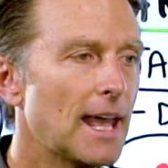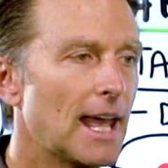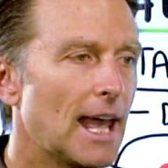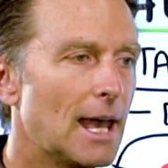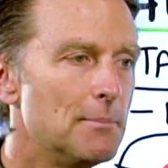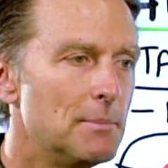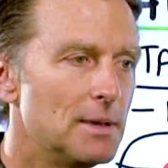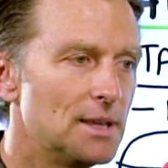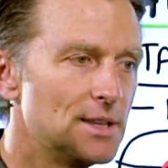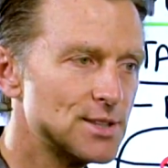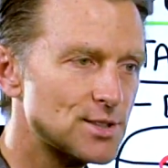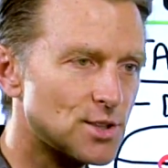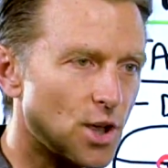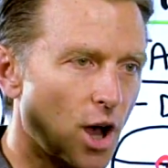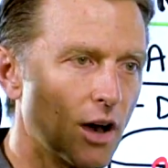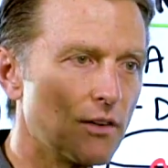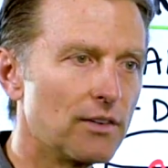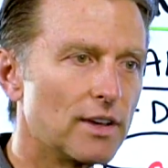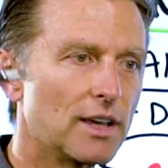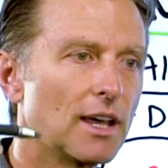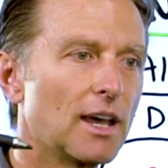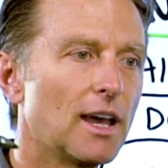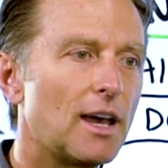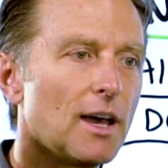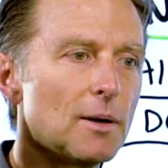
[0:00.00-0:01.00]
and be
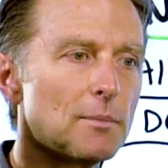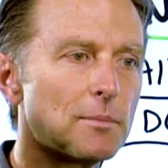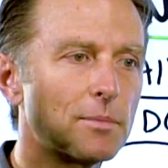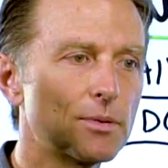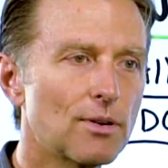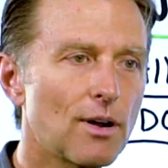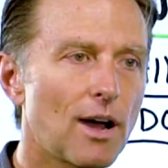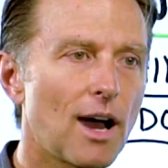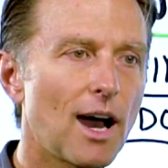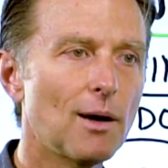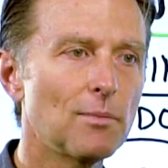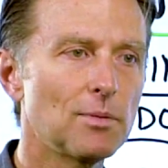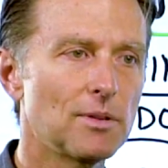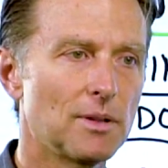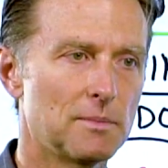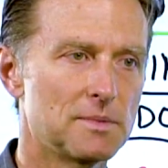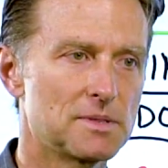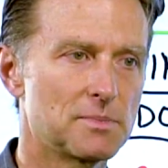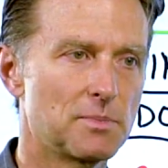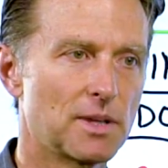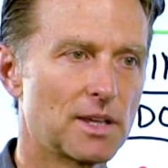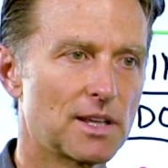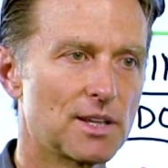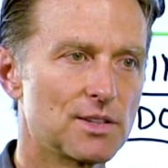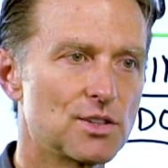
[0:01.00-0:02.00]
solving problems
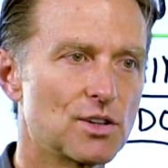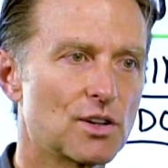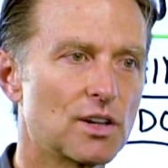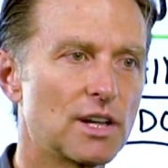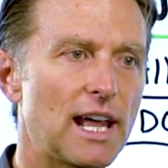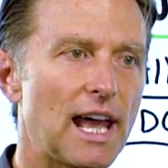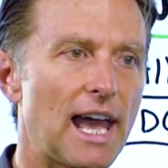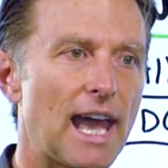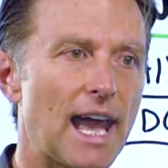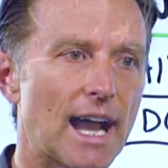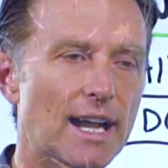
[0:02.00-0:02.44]
because you're going to